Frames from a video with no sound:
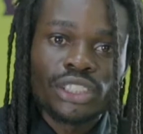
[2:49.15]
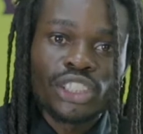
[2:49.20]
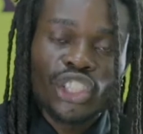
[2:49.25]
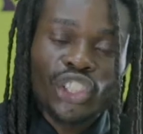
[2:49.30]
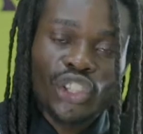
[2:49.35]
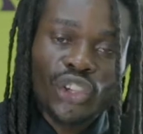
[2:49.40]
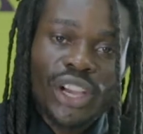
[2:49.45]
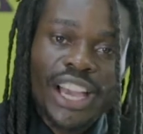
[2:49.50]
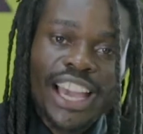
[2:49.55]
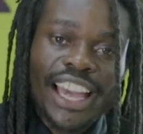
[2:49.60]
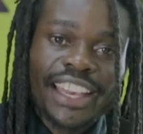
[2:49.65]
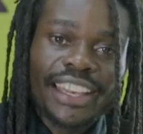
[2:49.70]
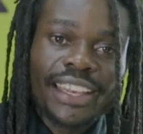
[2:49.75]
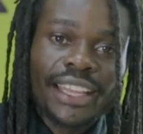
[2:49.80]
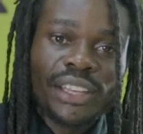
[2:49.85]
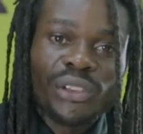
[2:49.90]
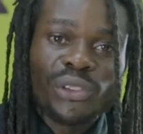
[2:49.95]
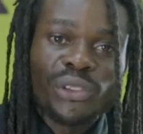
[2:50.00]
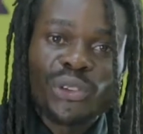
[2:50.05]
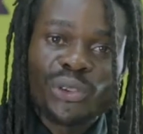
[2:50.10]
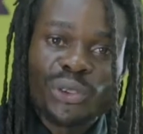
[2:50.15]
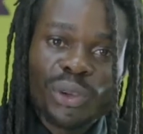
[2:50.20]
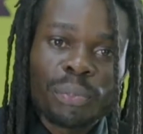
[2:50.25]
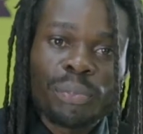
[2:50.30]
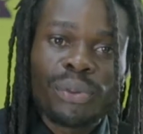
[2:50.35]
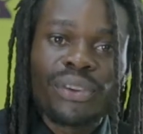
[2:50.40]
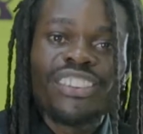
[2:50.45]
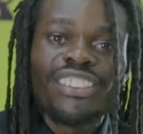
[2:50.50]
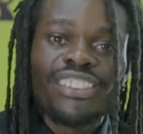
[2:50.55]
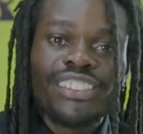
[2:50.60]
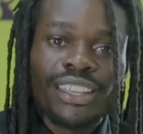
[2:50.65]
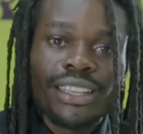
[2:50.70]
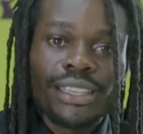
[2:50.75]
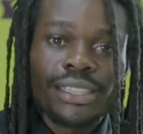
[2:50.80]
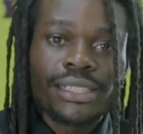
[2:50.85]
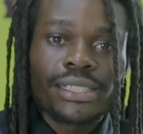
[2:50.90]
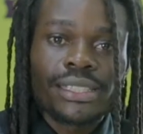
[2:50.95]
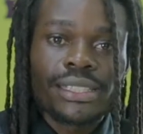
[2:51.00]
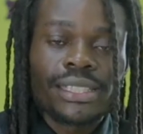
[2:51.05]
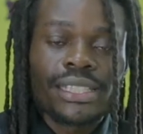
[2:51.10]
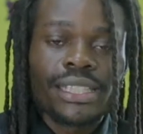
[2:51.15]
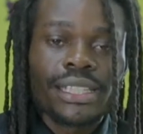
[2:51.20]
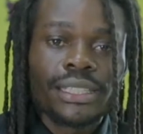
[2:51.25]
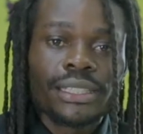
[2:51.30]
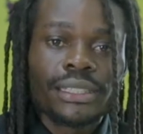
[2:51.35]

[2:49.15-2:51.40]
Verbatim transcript: Ugandan to represent